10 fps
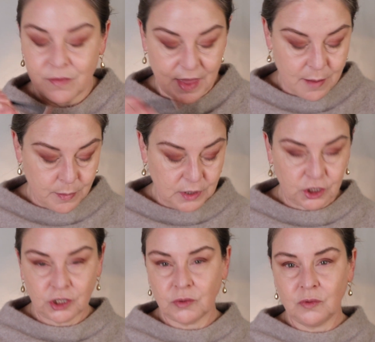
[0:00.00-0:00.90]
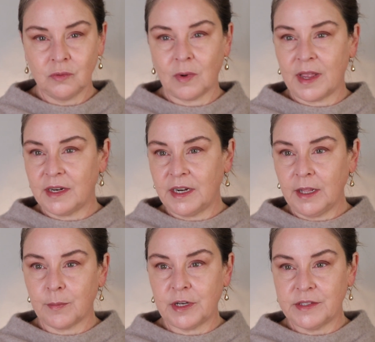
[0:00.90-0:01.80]
that much red in
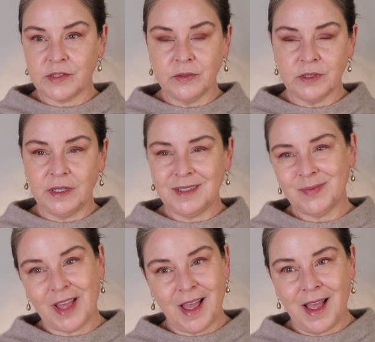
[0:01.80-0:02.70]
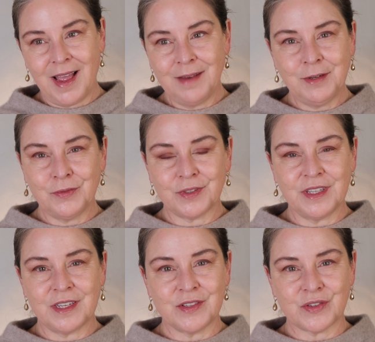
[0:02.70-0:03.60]
it, but it's certainly, I don't
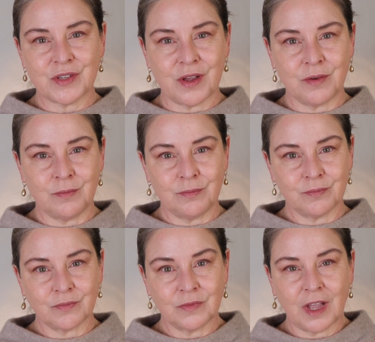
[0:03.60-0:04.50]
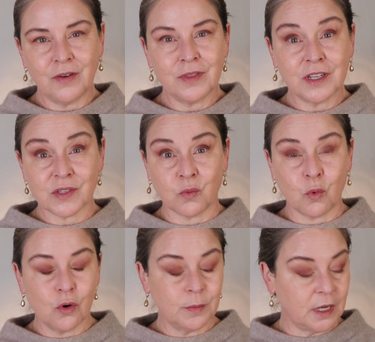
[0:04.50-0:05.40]
think it's a
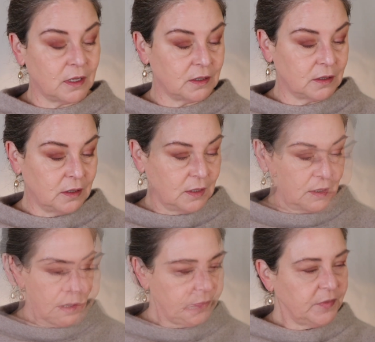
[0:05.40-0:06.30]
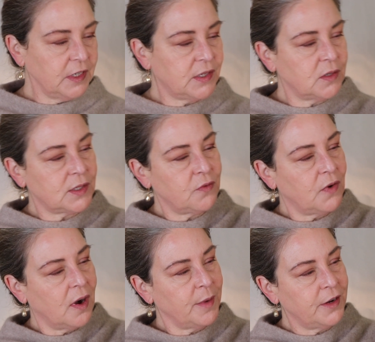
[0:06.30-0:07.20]
warm color. So
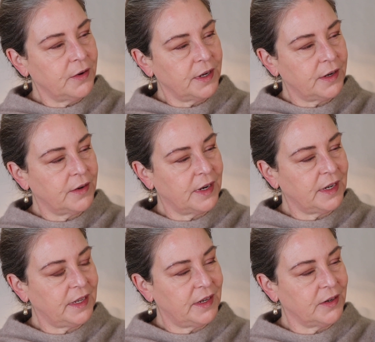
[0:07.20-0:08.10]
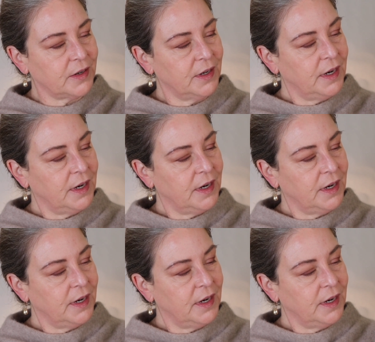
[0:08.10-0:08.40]
far I'm here, here, and here.